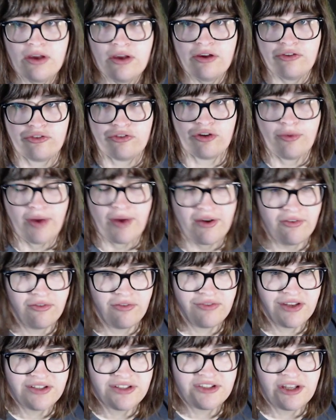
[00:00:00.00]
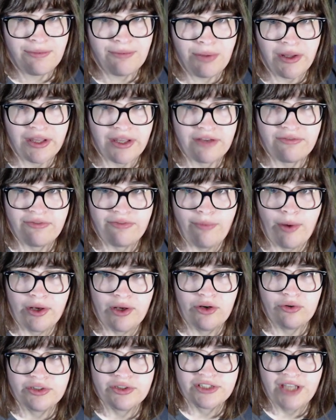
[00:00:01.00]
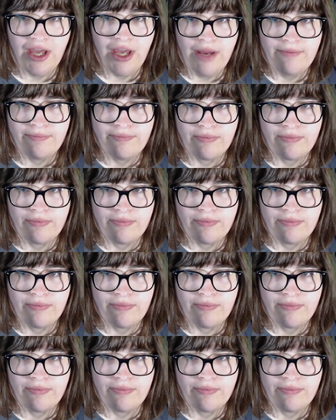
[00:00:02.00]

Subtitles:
So we have a VST plugin for my noise gate,